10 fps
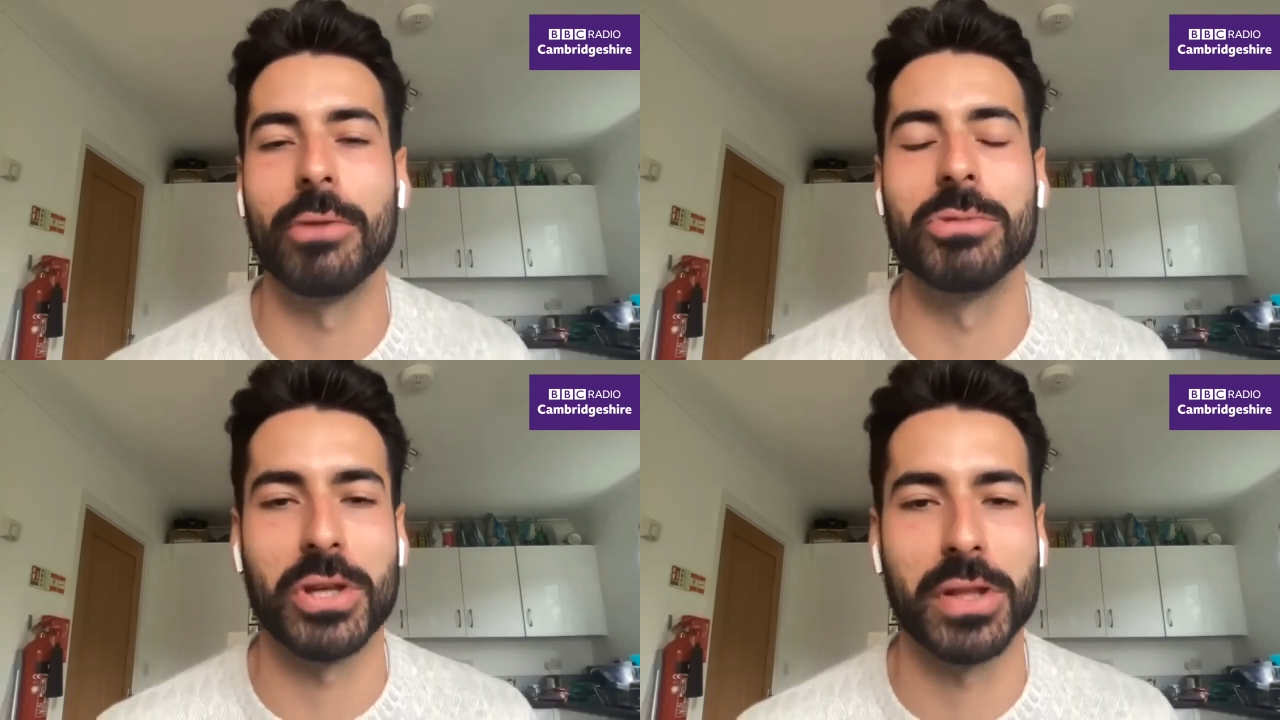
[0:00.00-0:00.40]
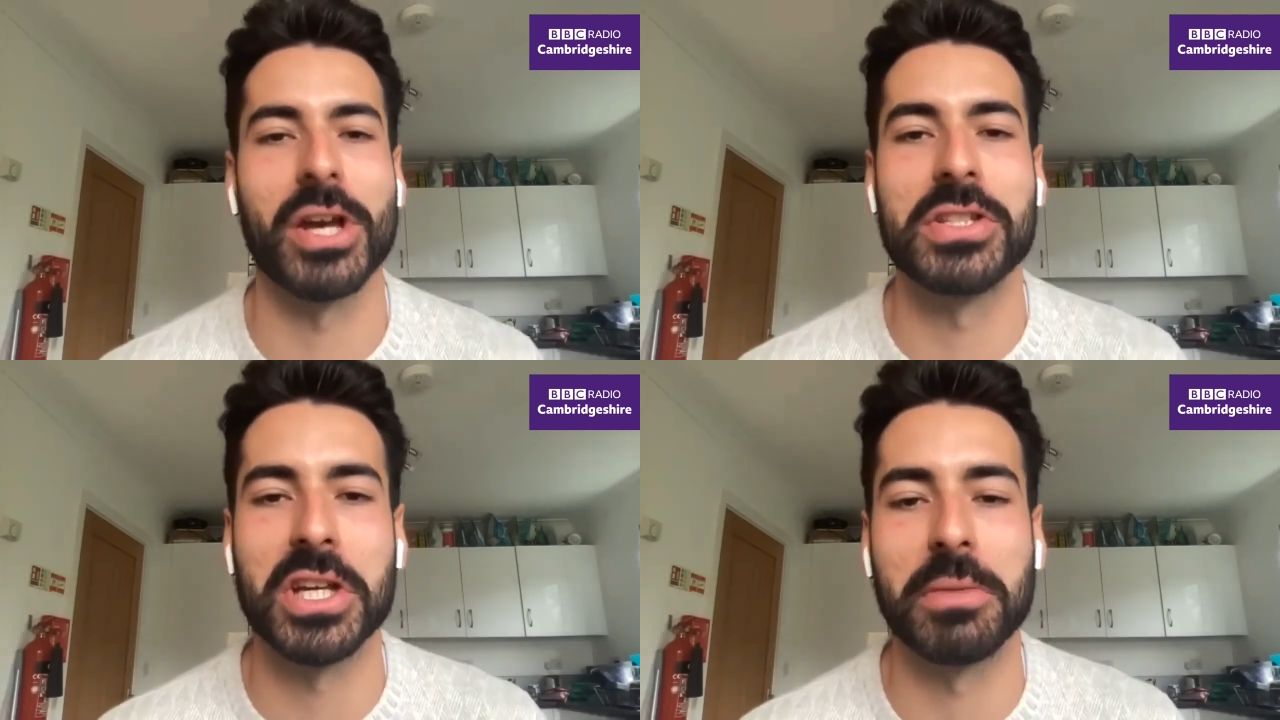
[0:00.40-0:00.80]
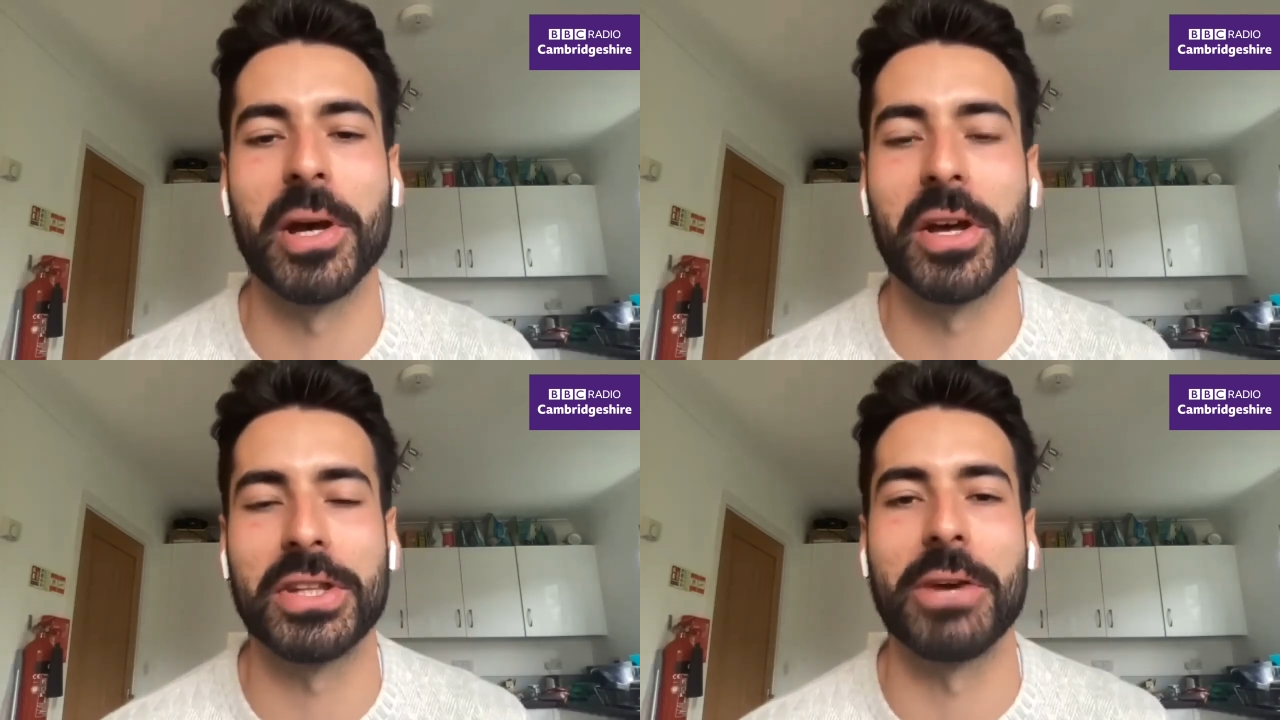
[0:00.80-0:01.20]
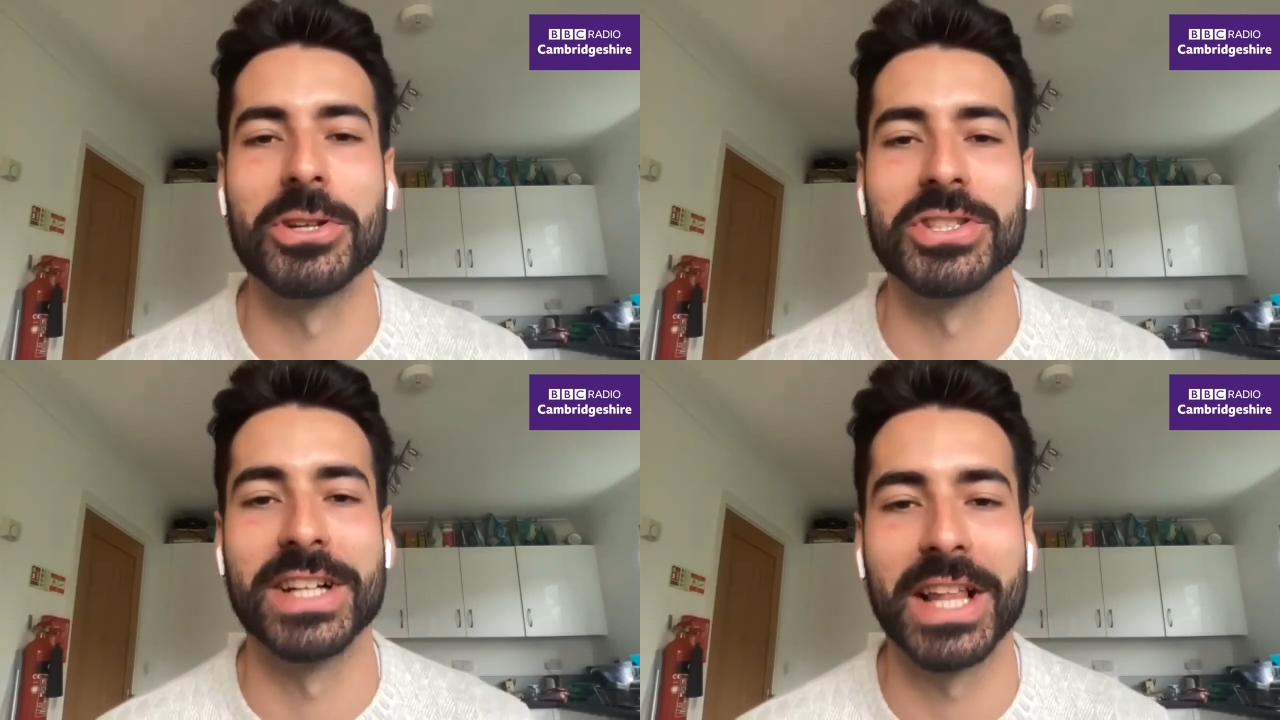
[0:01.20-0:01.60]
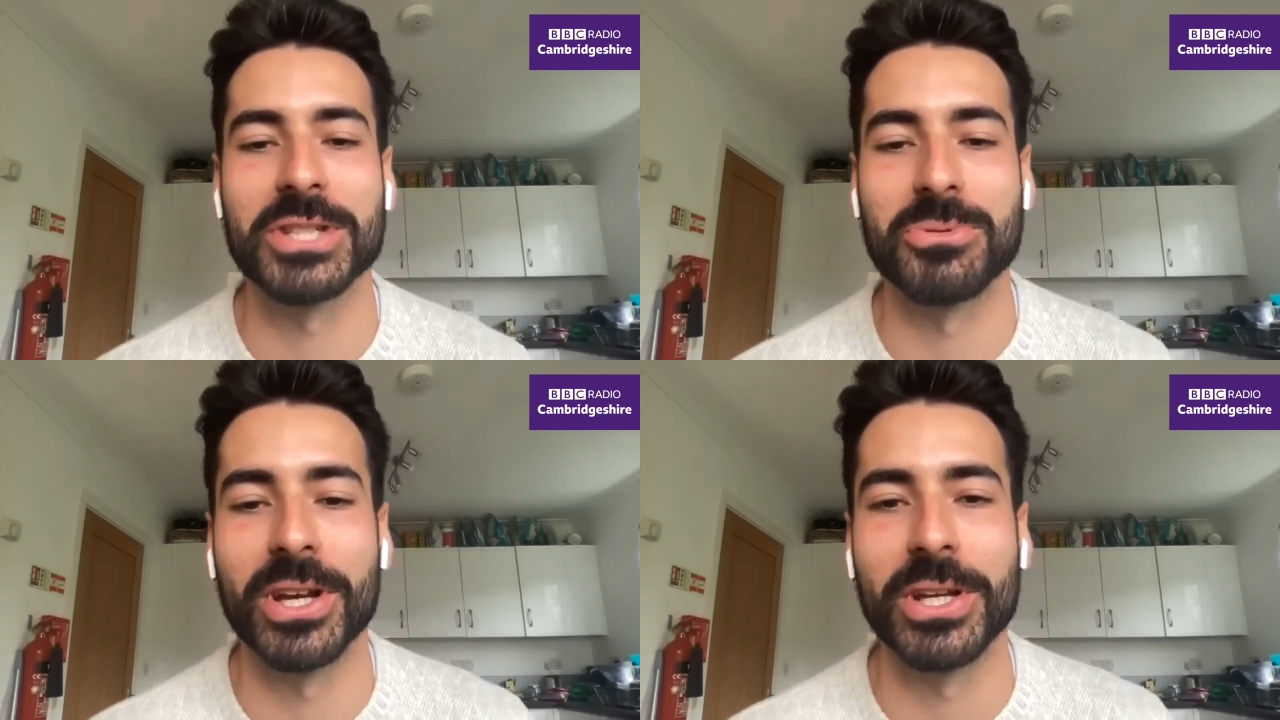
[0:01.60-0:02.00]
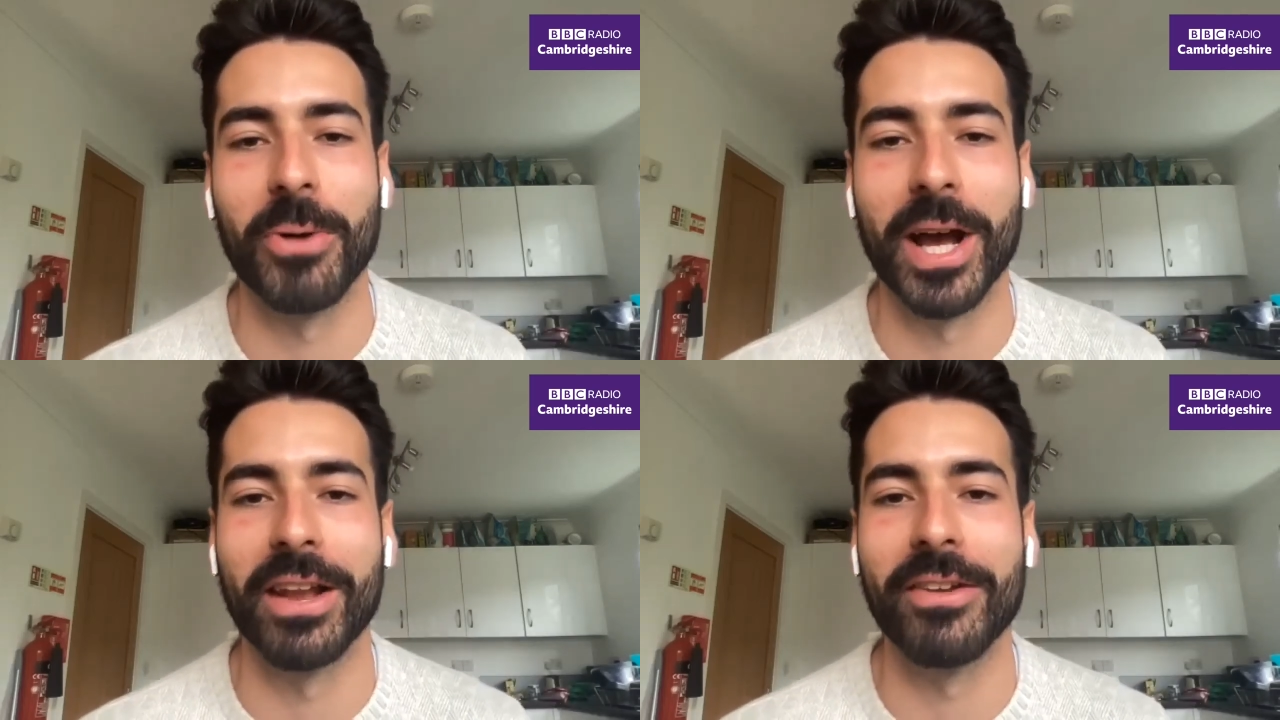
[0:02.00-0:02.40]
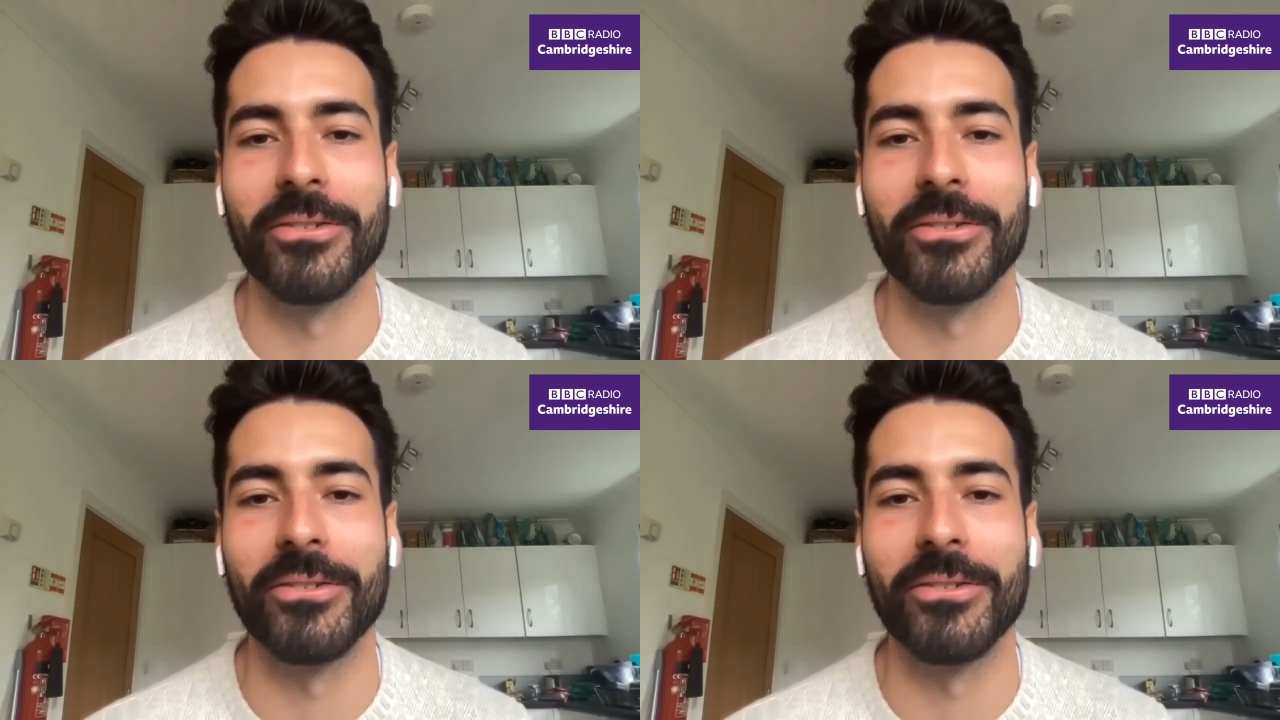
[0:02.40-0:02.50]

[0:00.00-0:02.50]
was your 30th birthday, wasn't it? That's why you went.